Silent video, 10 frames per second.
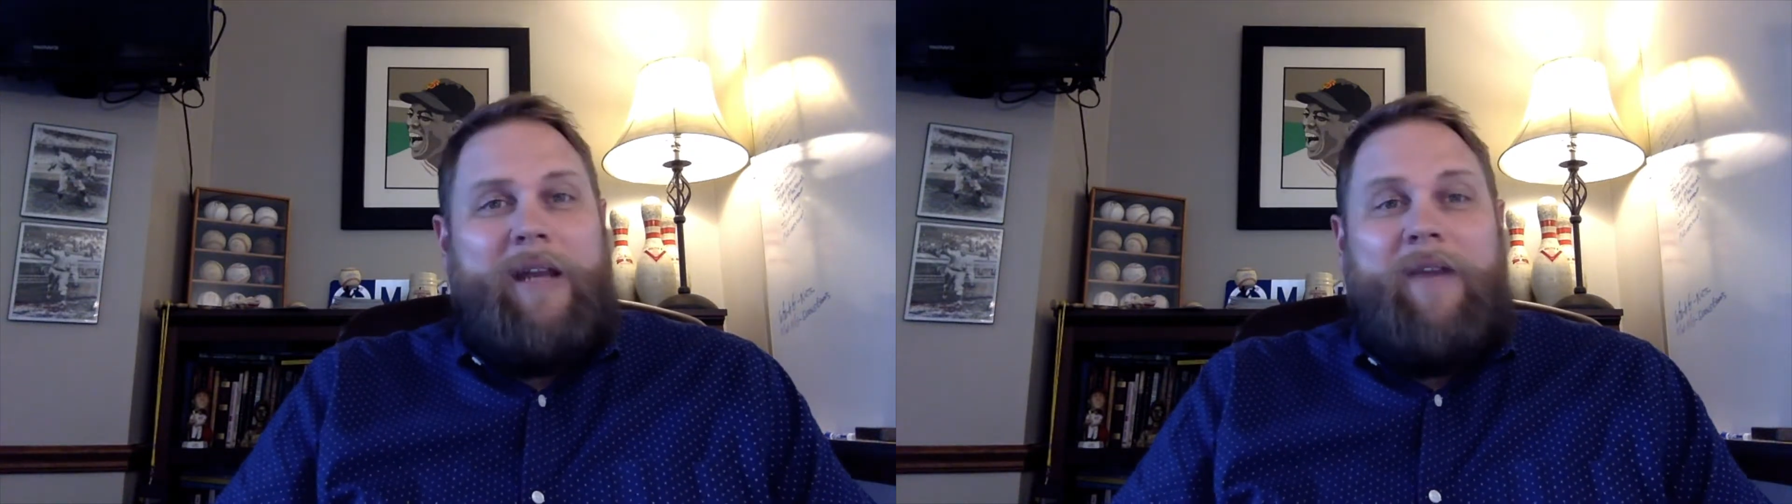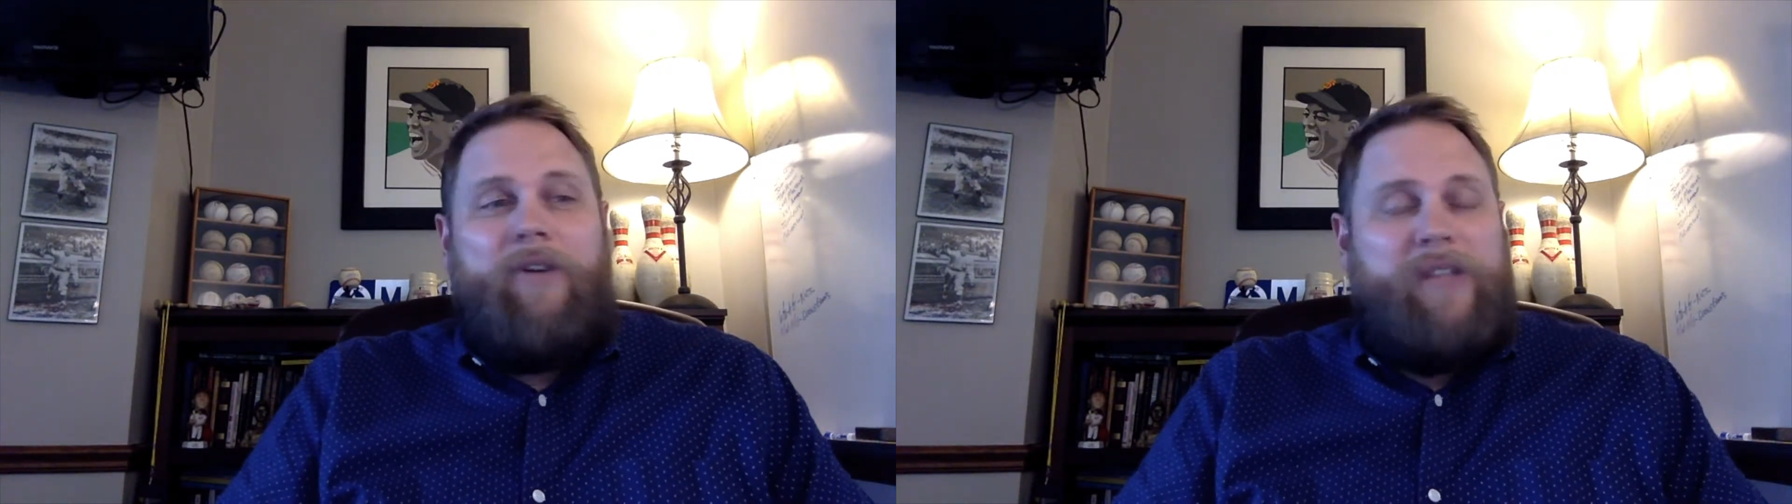We
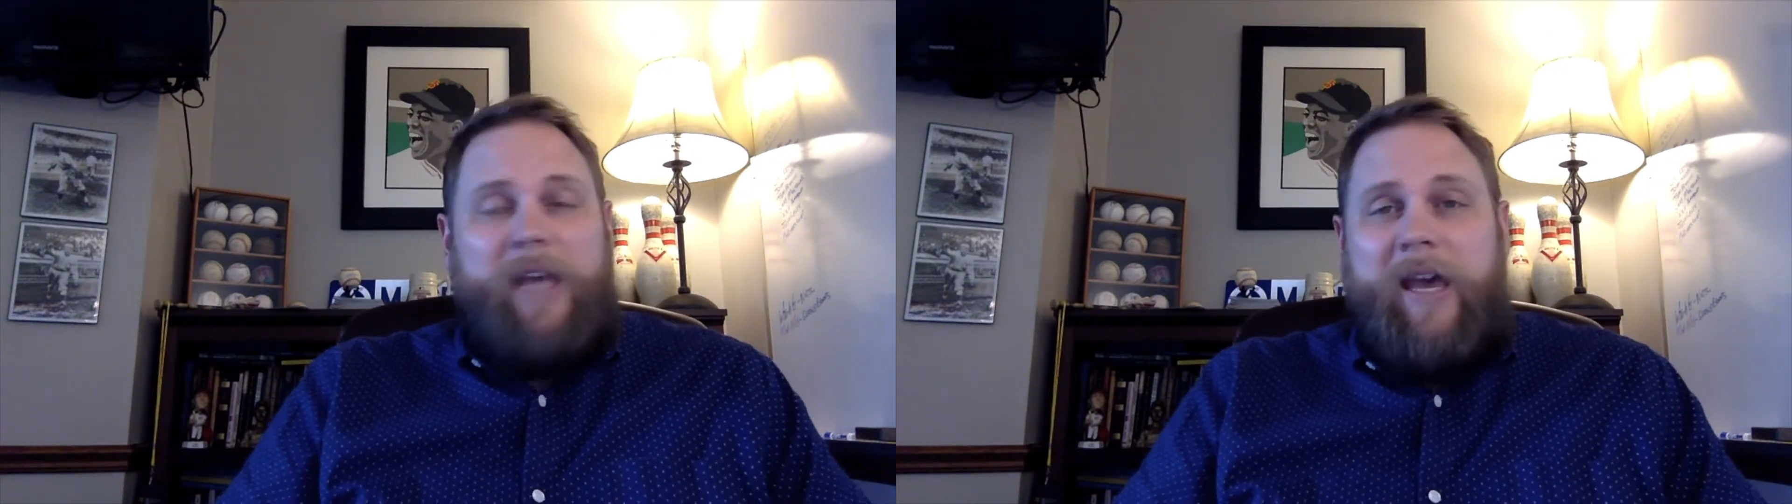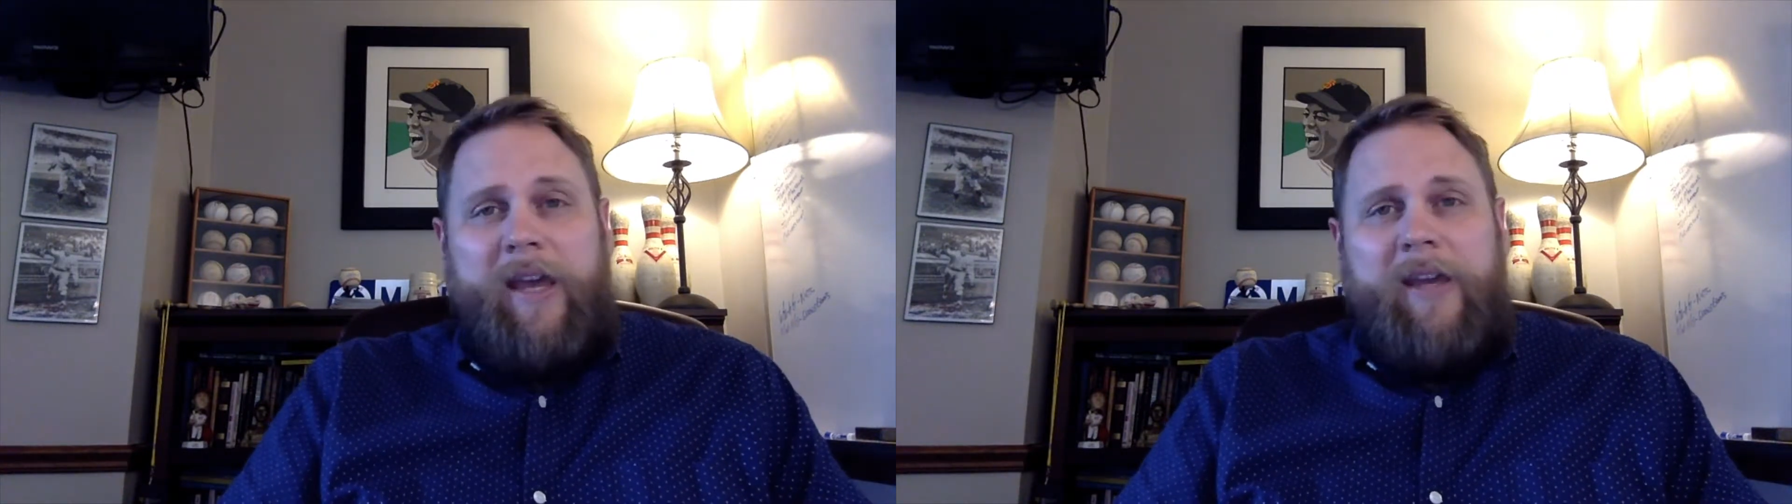never
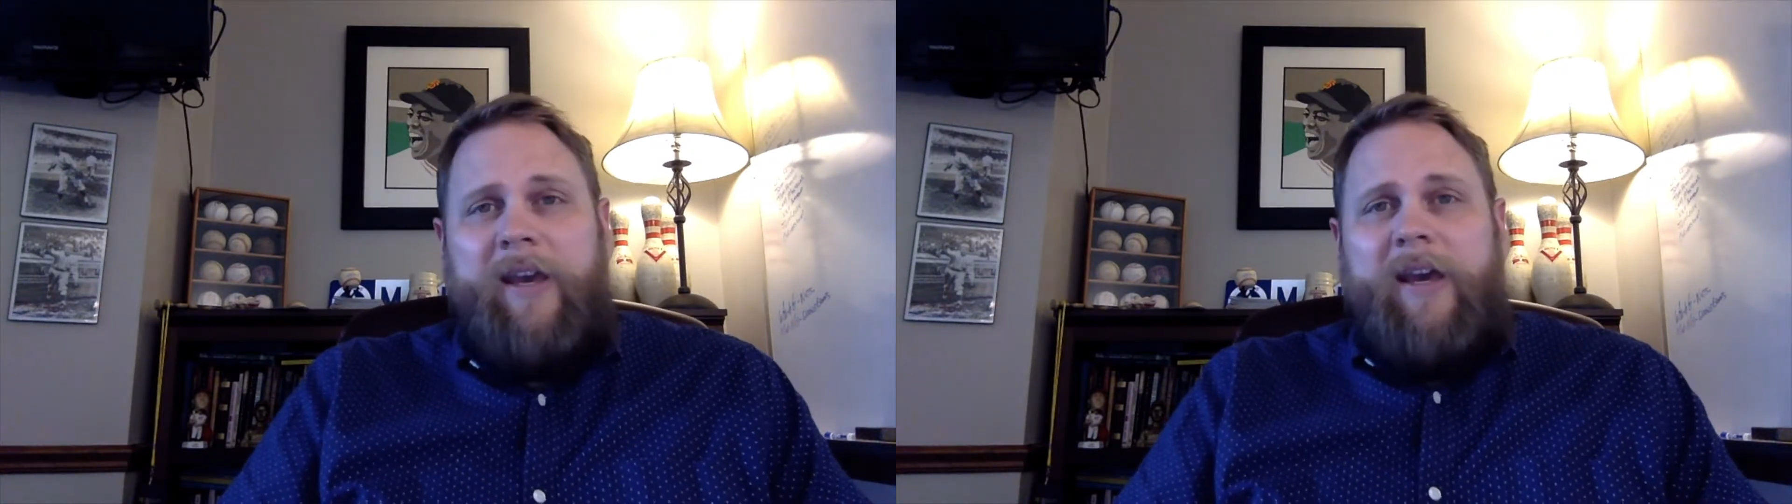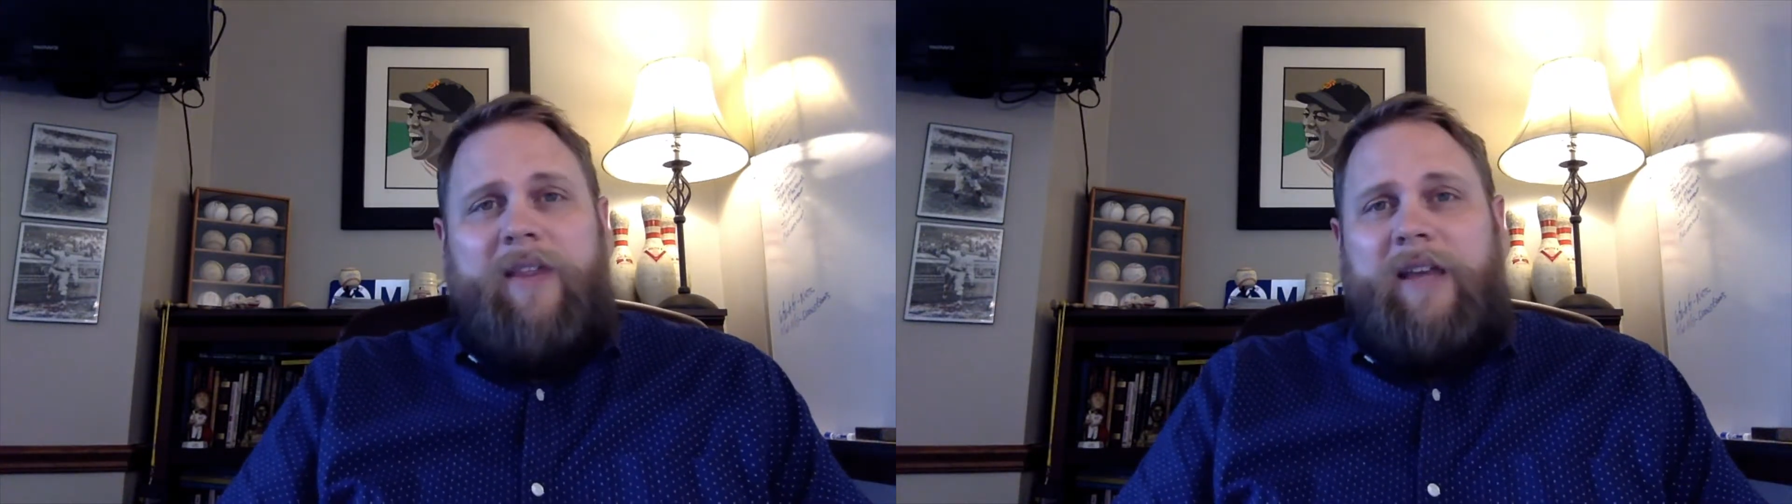say
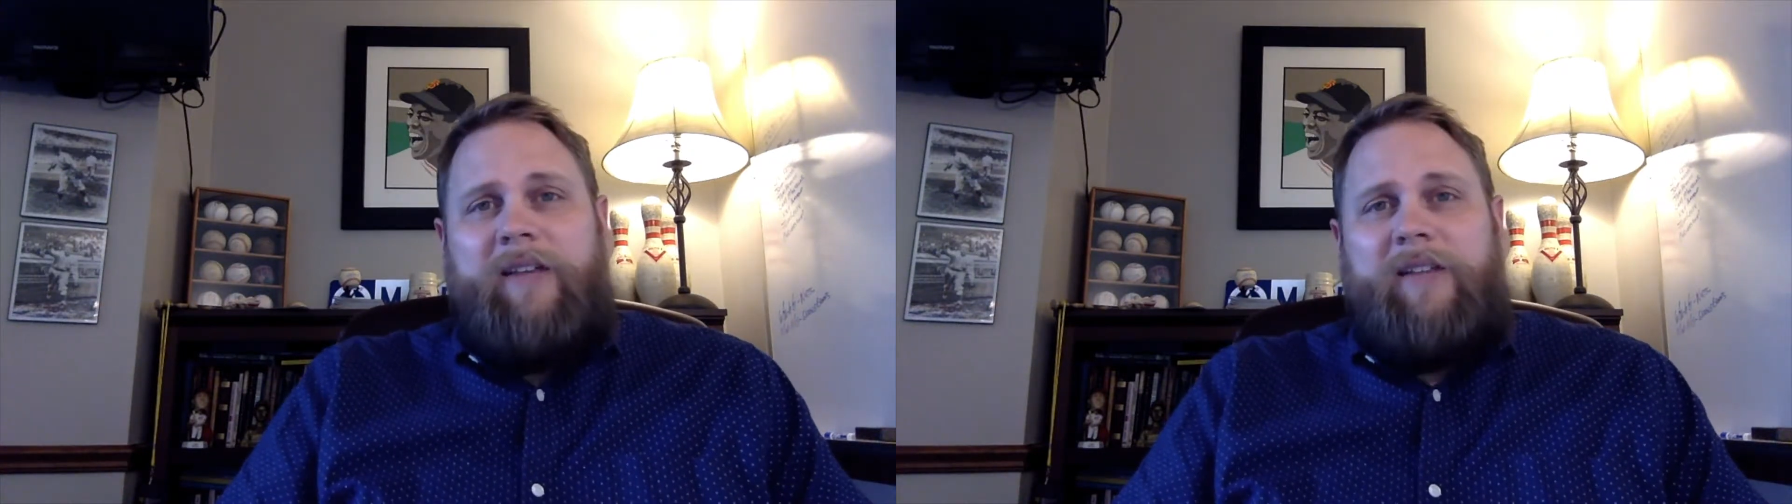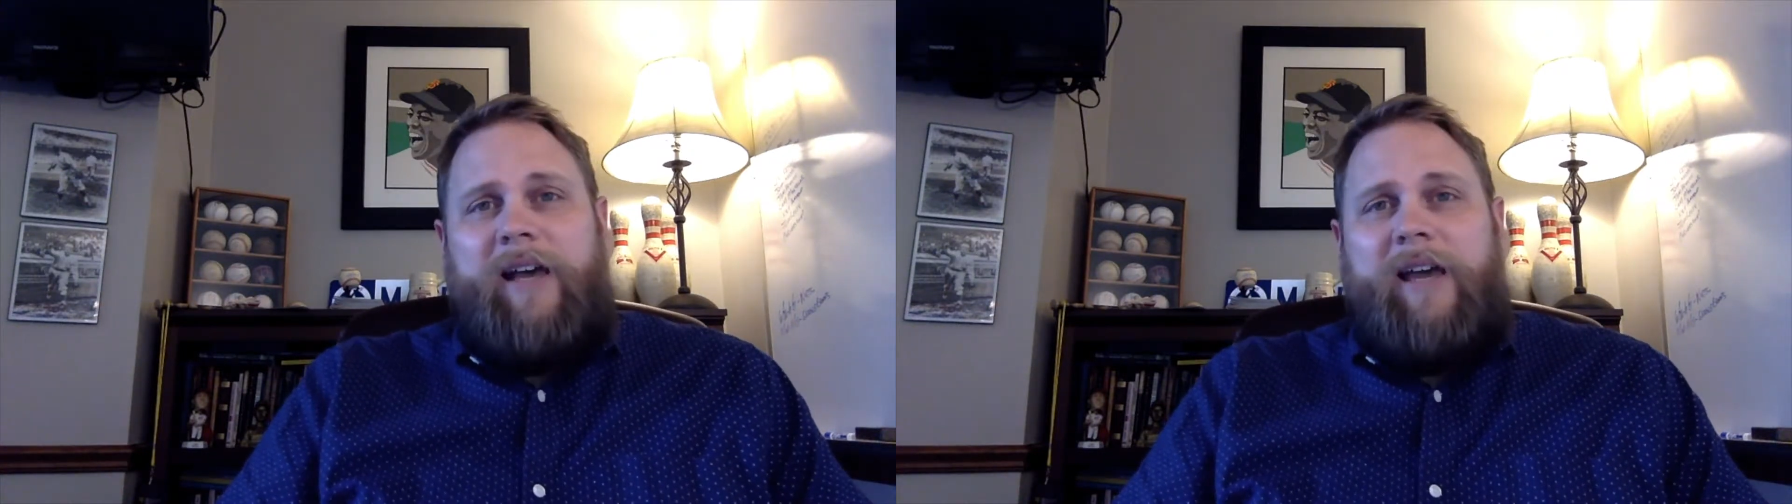
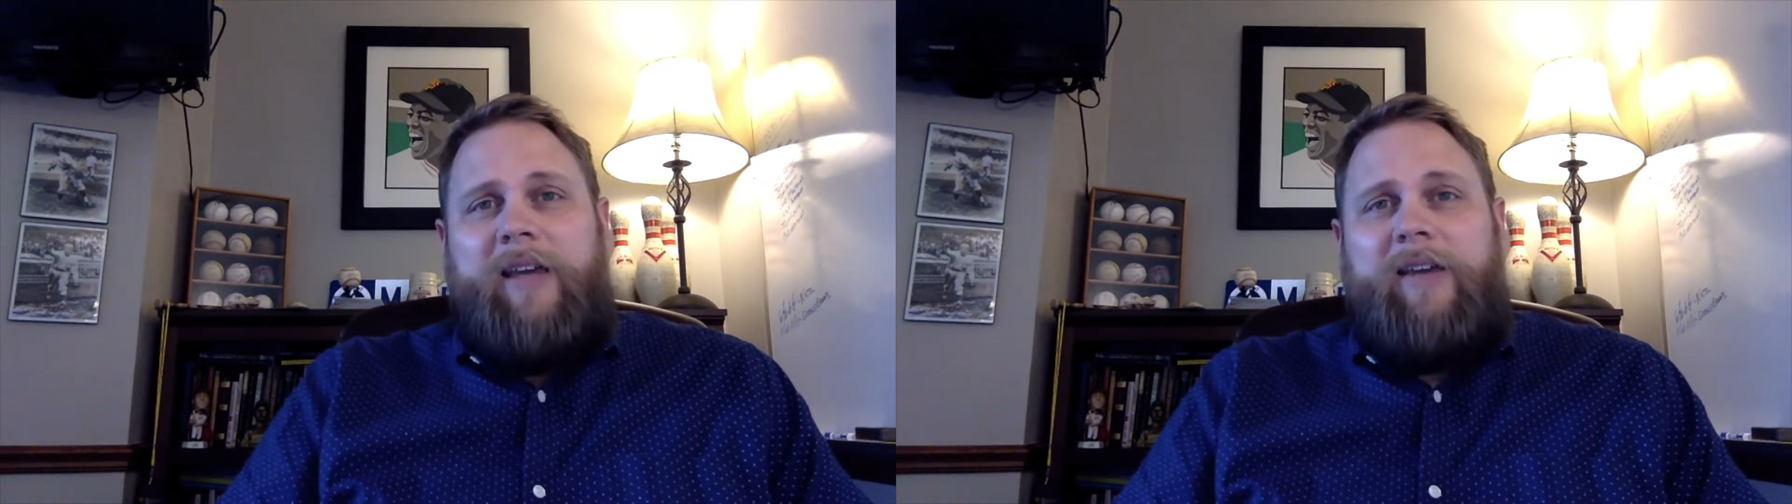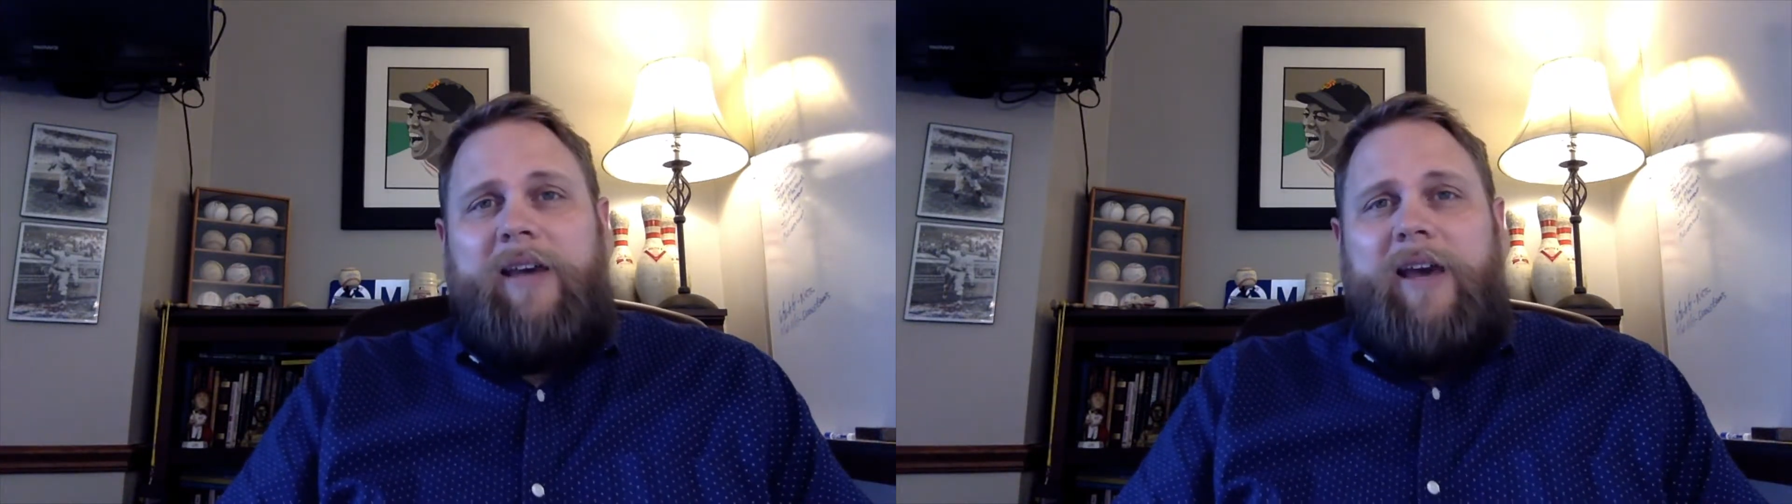things like,